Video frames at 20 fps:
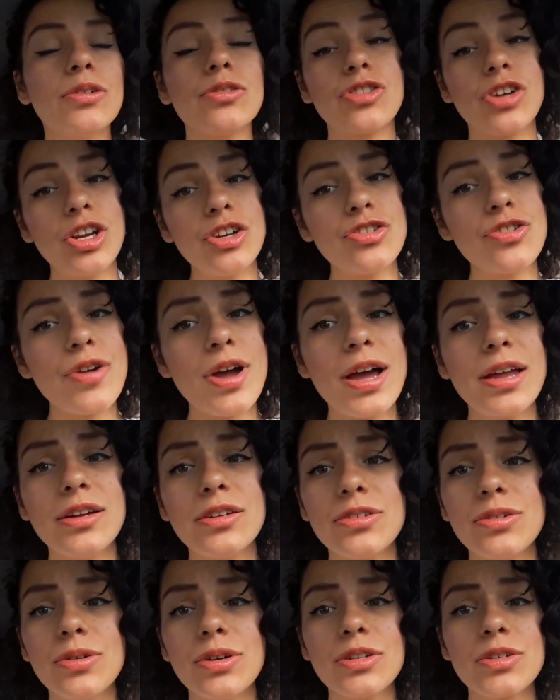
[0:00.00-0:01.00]
as well. But
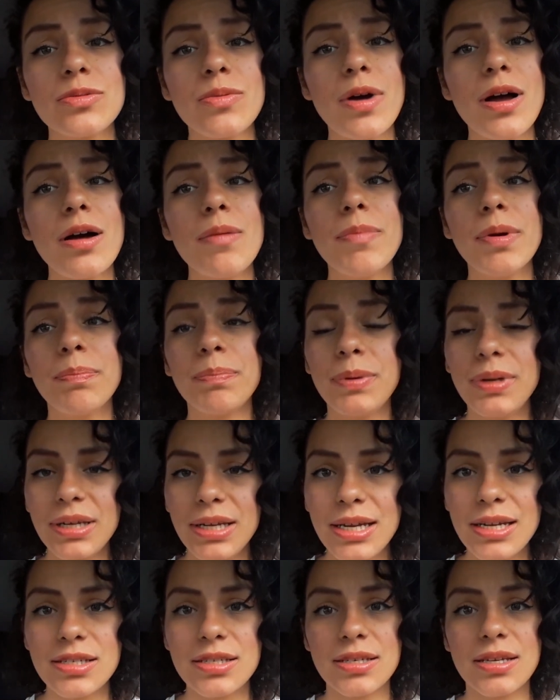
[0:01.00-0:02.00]
please, if you
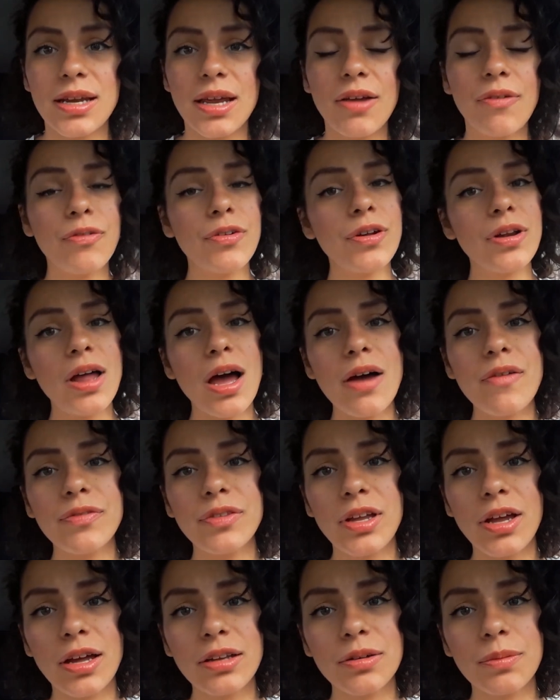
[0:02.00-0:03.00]
love the other
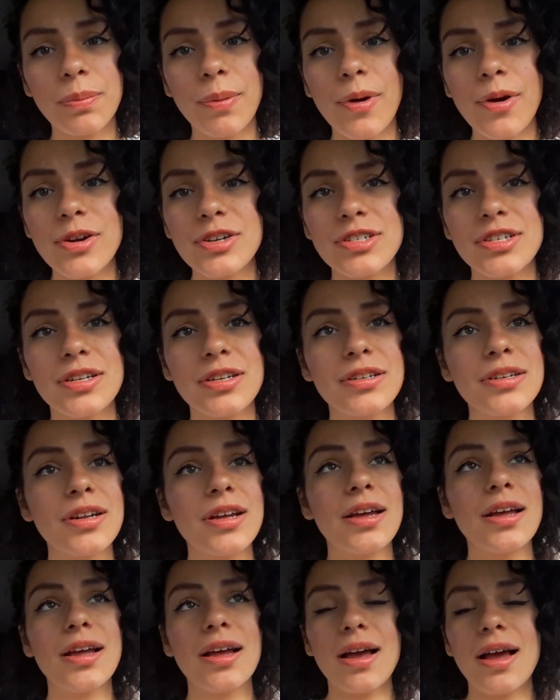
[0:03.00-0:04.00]
person,
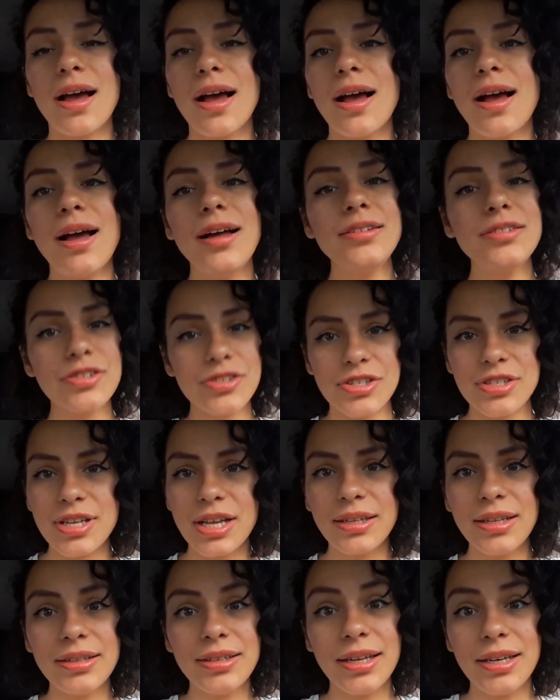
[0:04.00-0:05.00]
understand that they need more
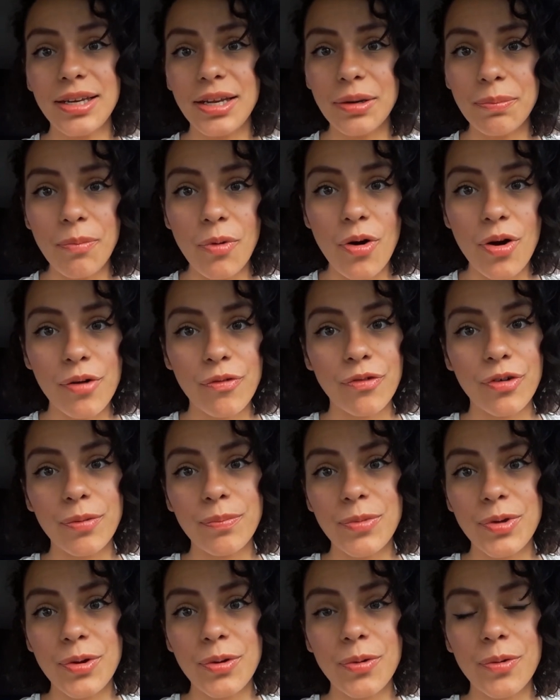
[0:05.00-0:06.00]
from you and
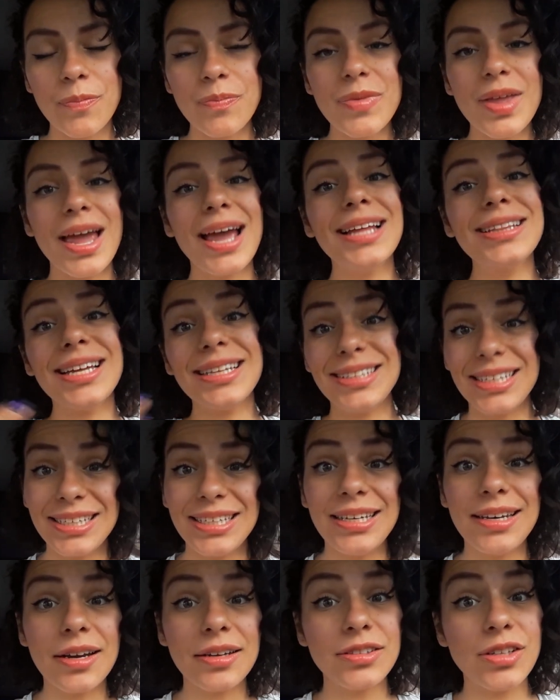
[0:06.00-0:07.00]
that they need a different
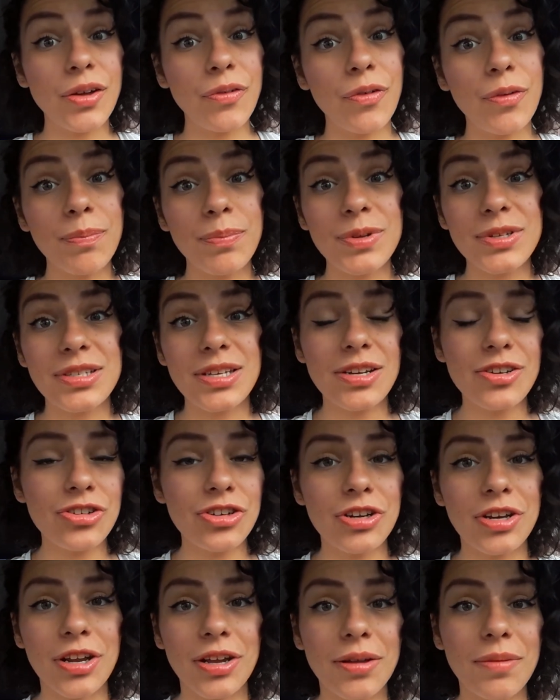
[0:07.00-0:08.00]
positioning.
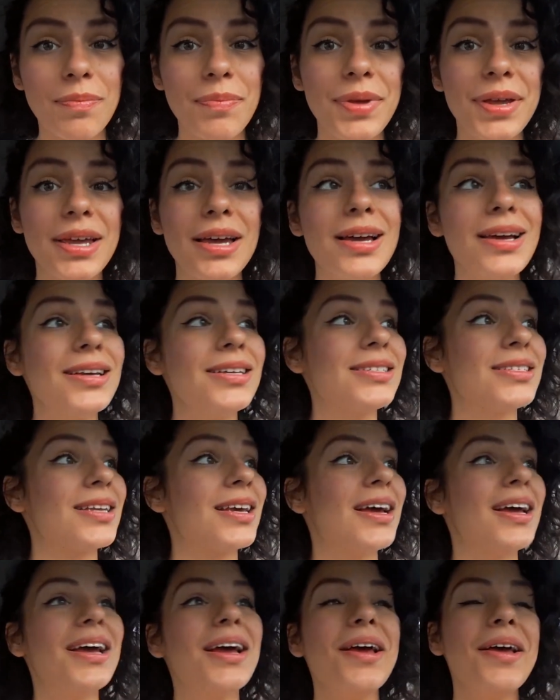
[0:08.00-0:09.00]
Because people
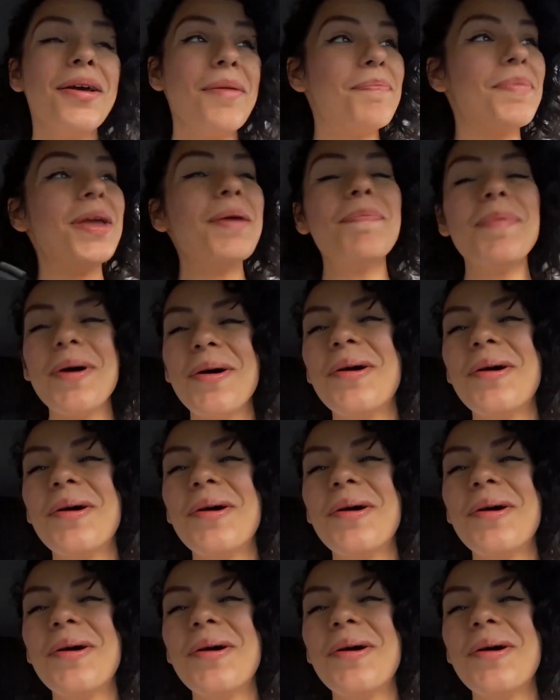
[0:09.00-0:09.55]
who have,